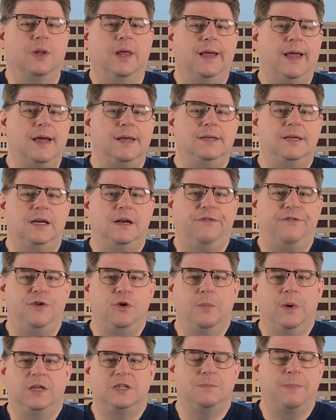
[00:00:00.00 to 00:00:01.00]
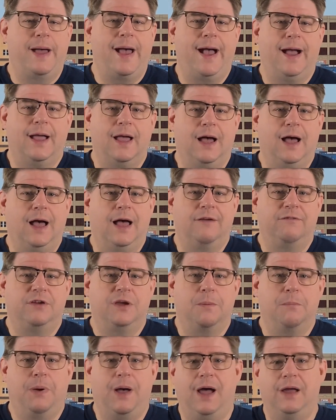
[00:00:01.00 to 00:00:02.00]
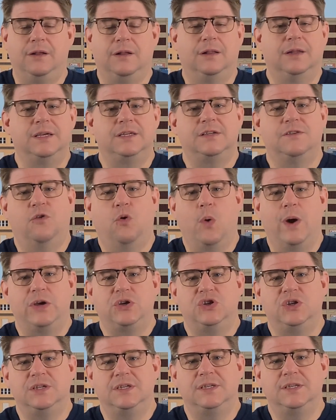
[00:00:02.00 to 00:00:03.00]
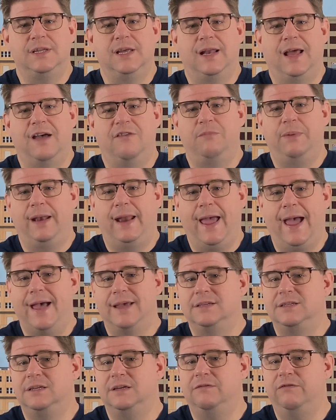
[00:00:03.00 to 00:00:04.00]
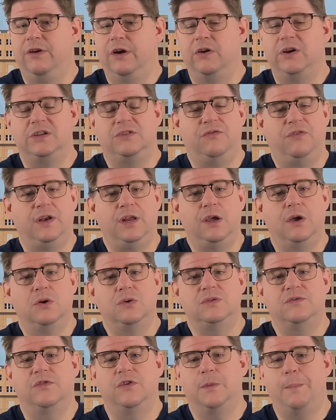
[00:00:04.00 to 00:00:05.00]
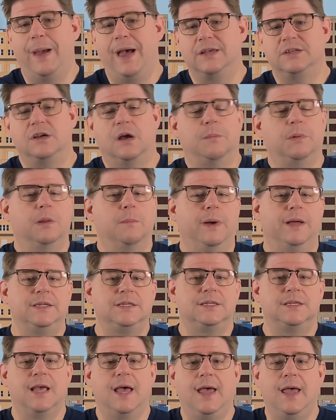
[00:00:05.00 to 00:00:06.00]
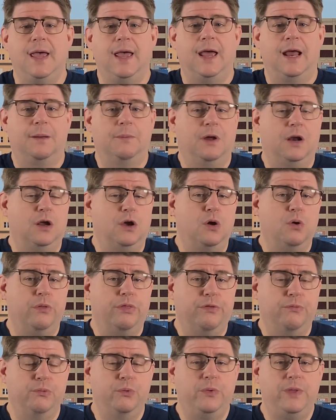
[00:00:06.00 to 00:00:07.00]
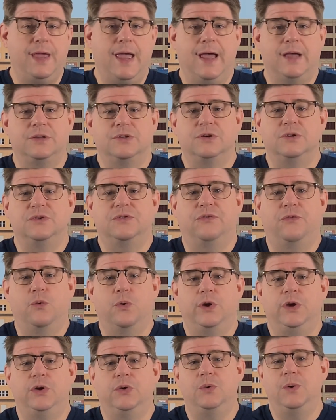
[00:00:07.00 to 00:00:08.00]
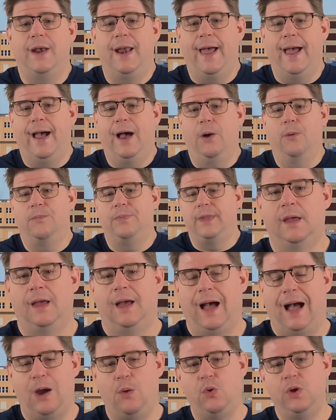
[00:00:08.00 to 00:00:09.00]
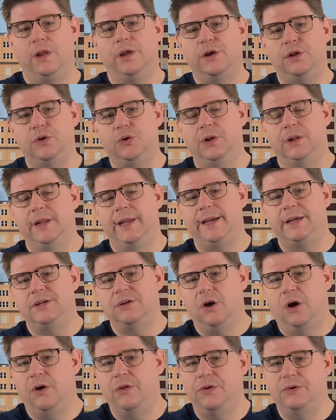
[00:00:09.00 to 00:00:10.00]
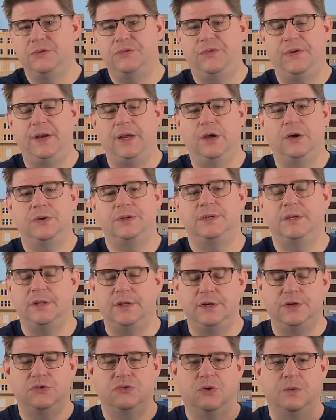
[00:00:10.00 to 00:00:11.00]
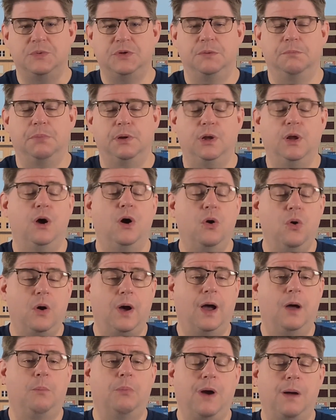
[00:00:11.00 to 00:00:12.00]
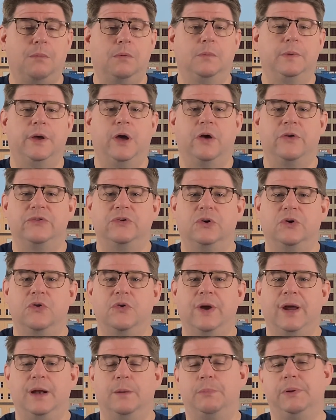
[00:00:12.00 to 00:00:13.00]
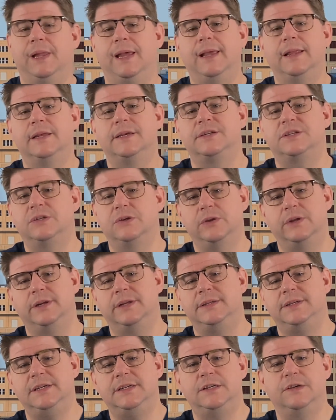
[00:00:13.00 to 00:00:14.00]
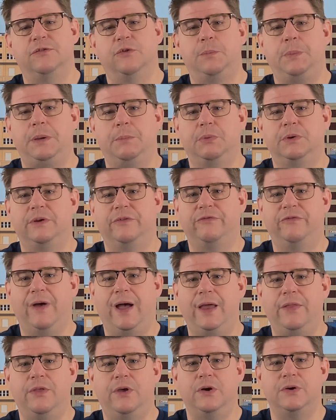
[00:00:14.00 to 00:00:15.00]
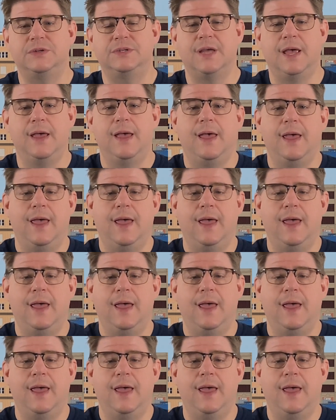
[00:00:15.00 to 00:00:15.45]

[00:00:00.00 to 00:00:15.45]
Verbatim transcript: So like I did a few months back, I've compiled a list of questions that I've been asked in various videos for the past couple of months, and I'm going to go through the answers for you now. I will include a link to all those videos in the description below. I'll probably also create a playlist so that it's easy for people to find those.